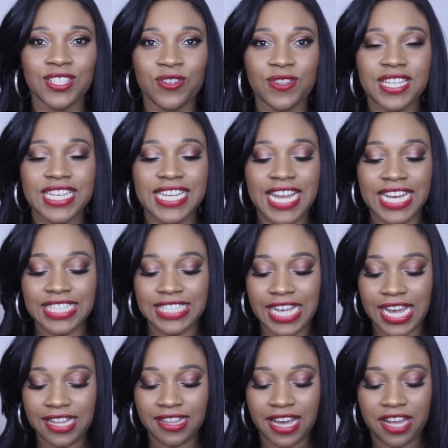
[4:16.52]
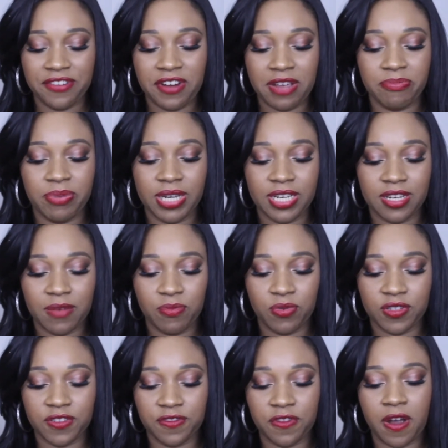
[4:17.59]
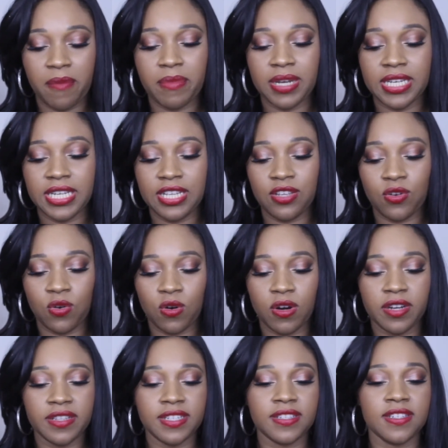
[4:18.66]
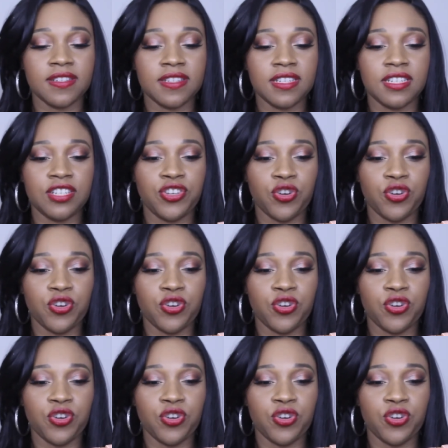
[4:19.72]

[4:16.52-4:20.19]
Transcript: so the next highlighter I picked up was from Dior. This is the